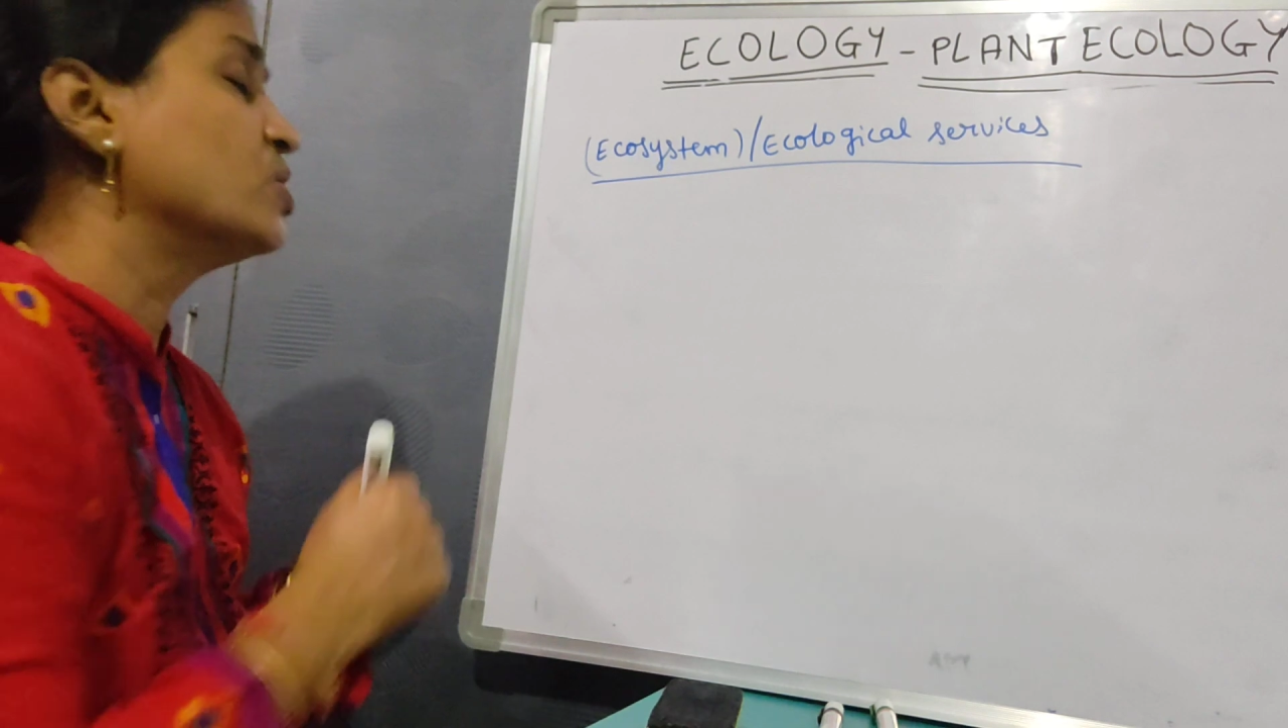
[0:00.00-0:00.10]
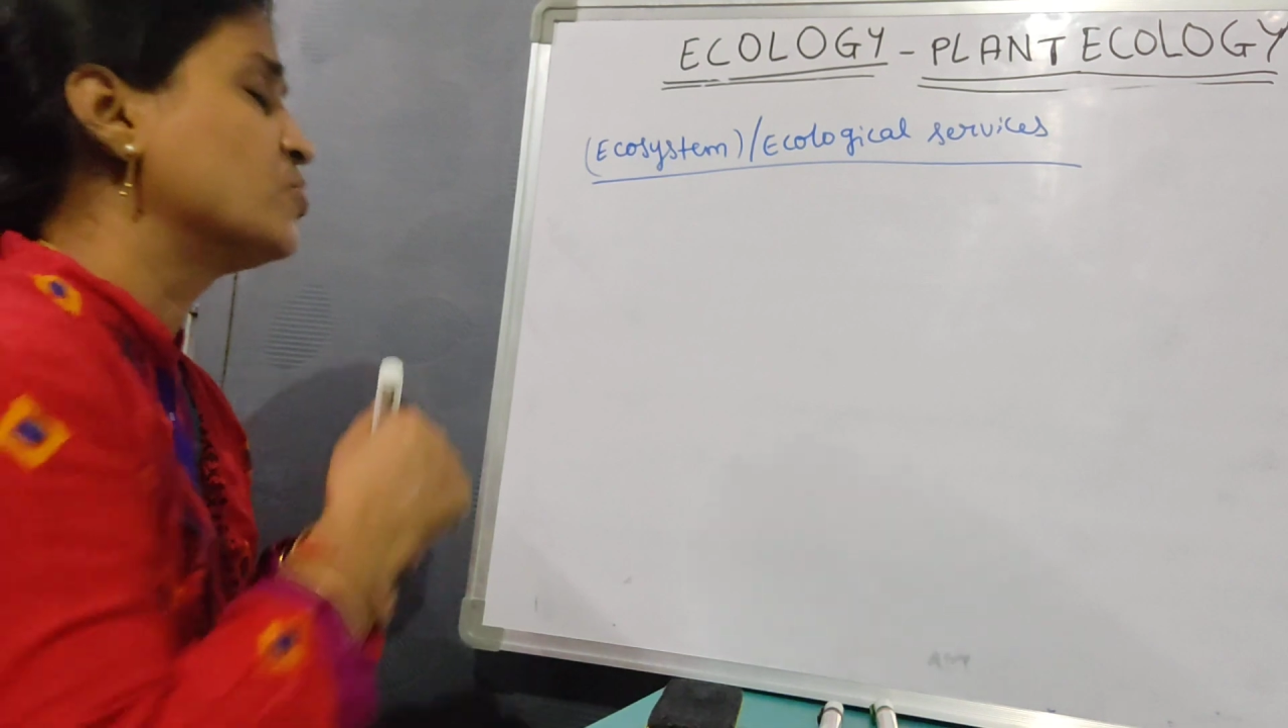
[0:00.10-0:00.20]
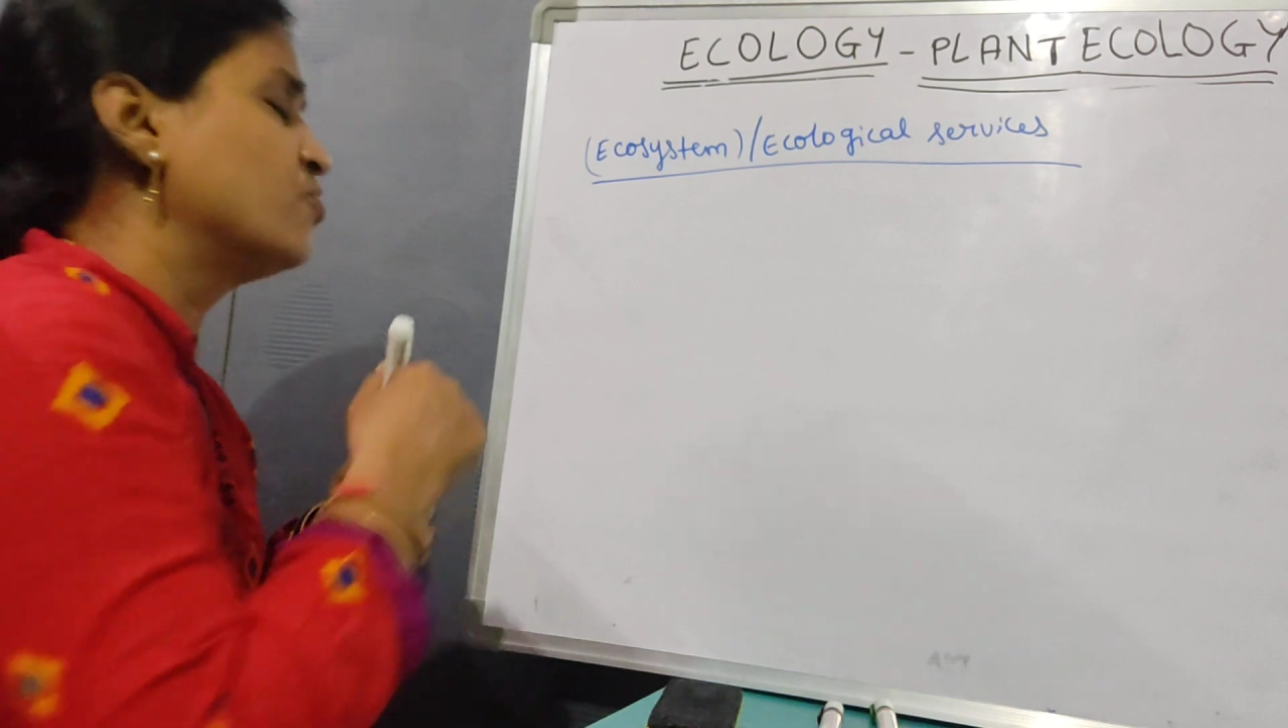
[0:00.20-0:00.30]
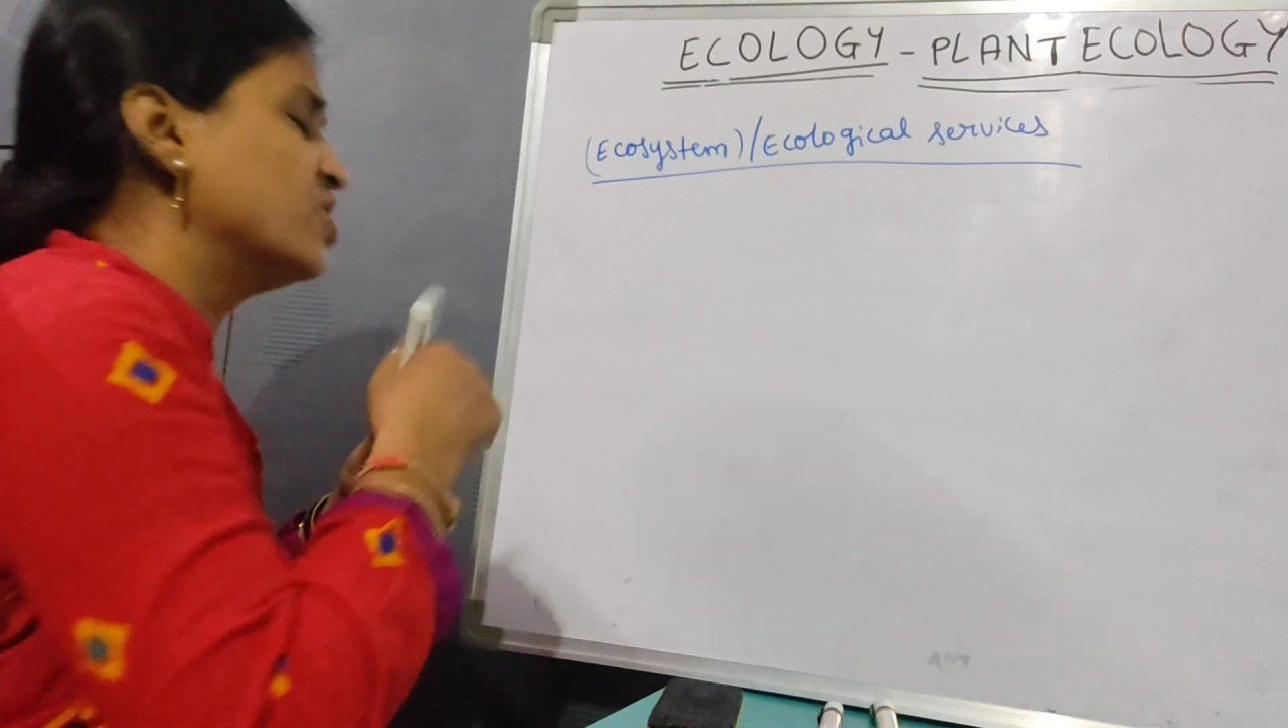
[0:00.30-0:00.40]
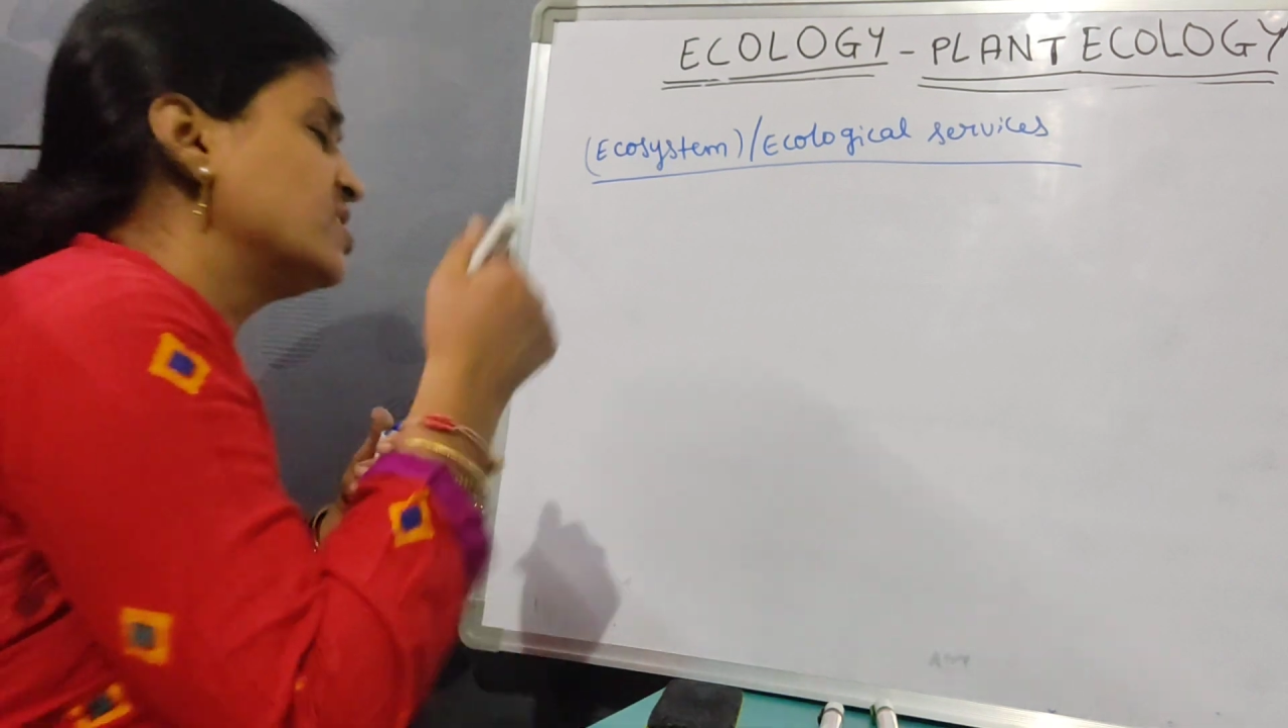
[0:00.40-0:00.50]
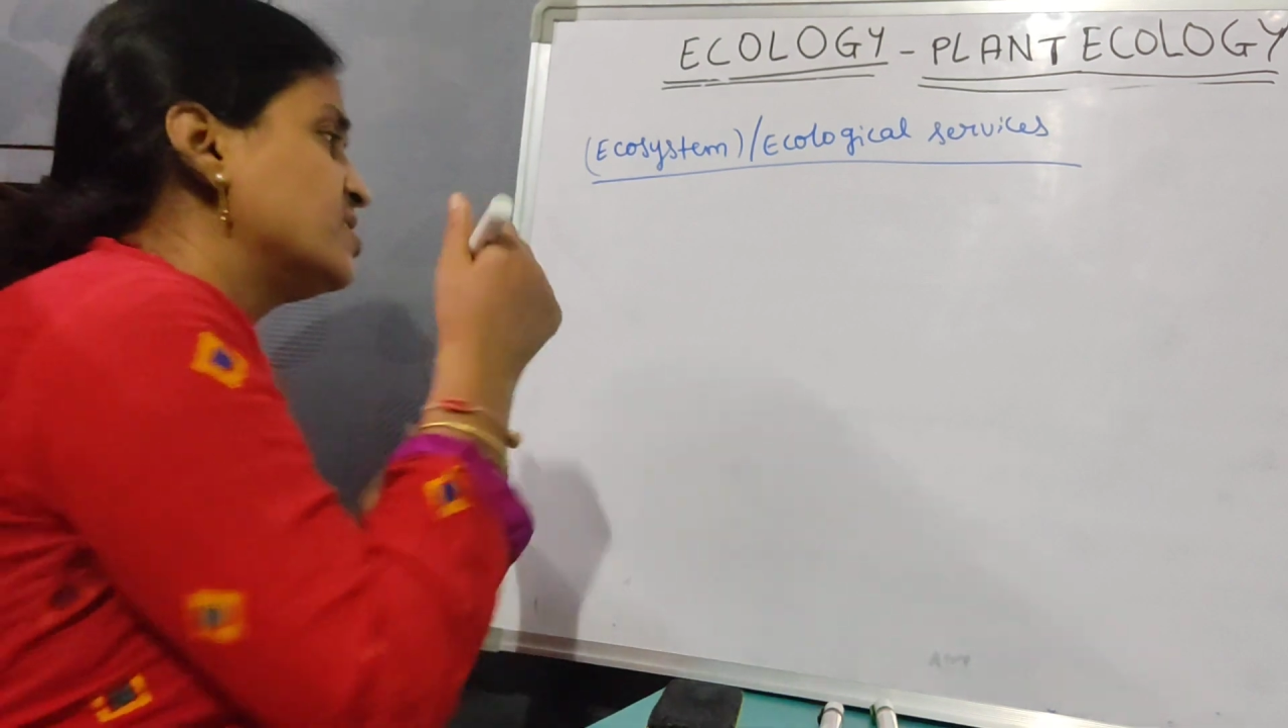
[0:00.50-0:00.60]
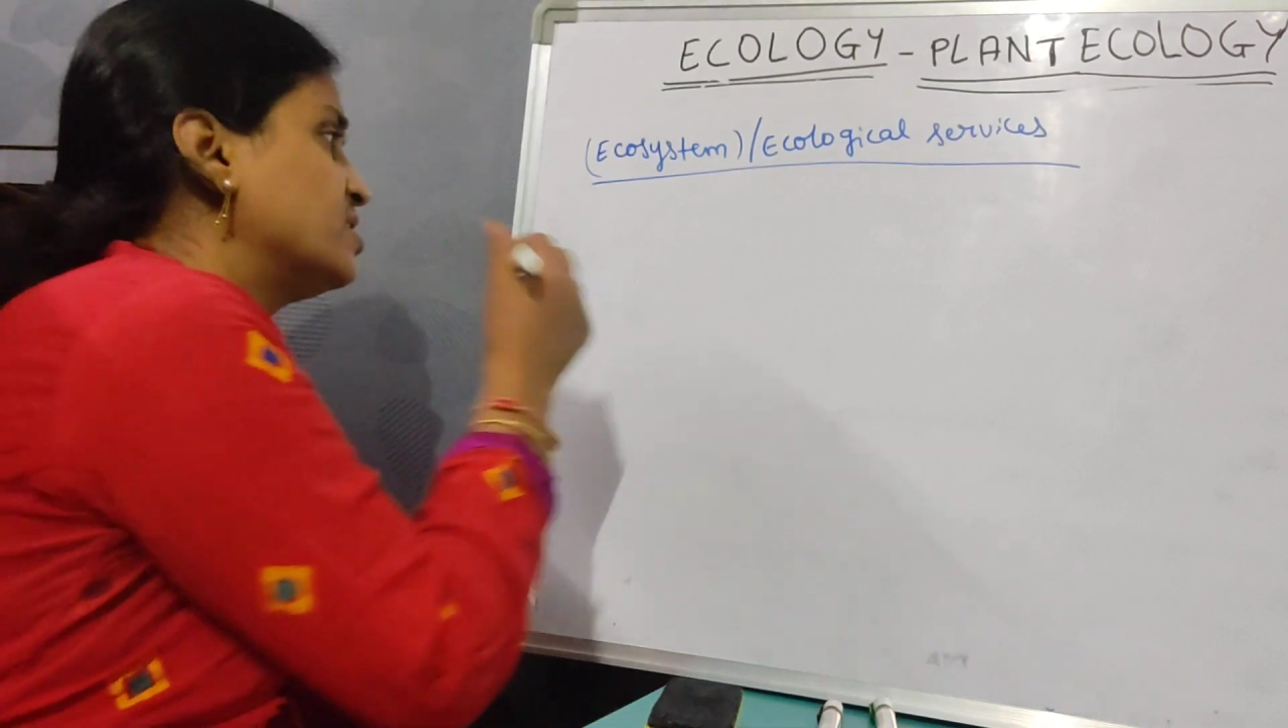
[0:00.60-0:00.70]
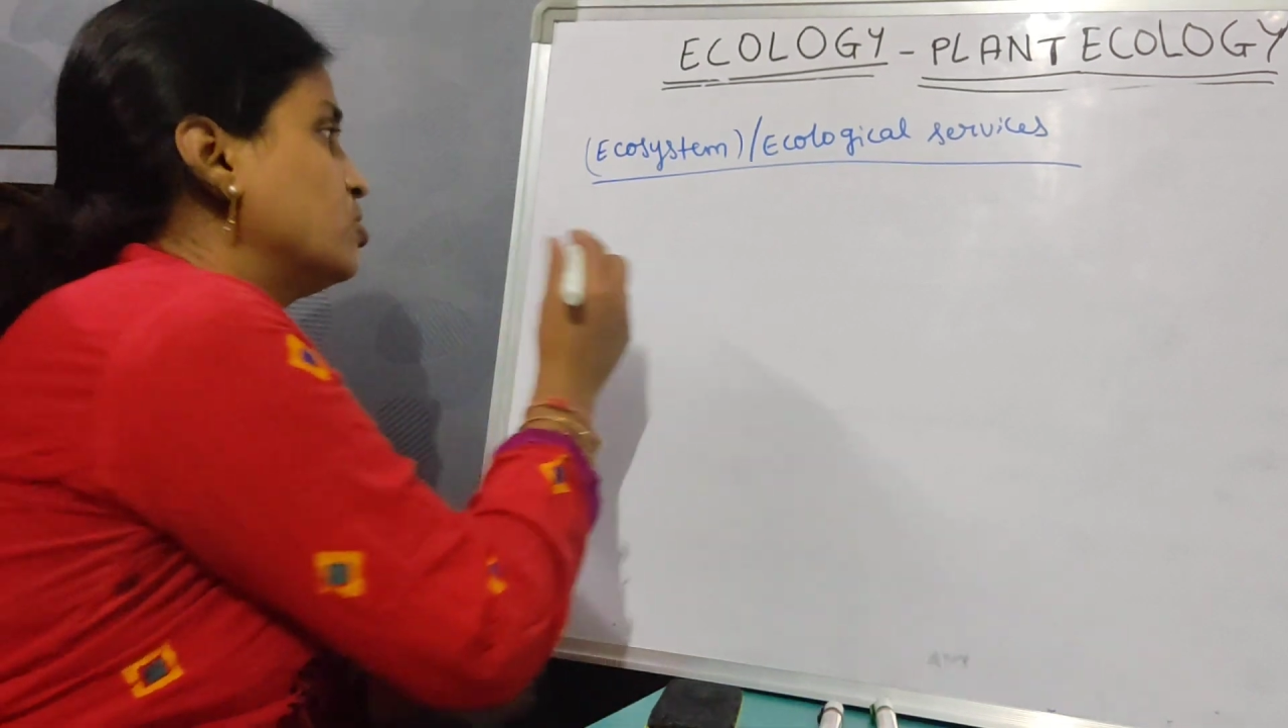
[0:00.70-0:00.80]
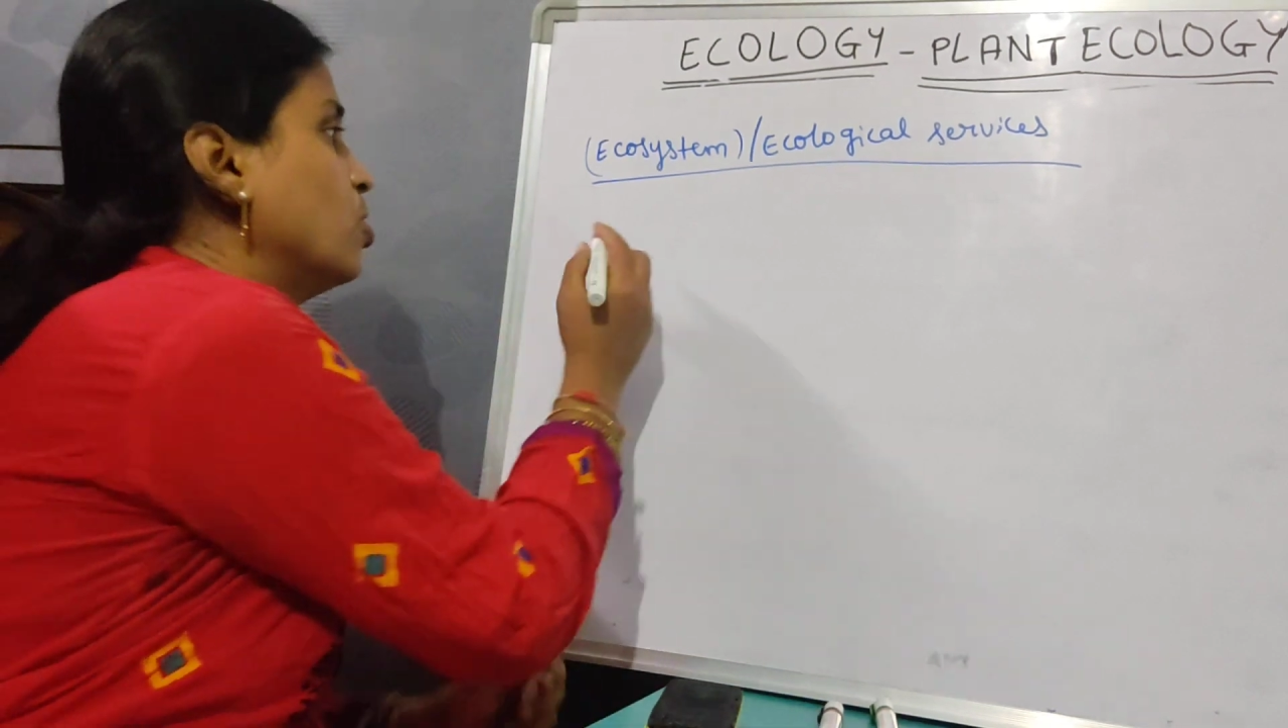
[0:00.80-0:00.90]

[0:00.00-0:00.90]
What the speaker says: was first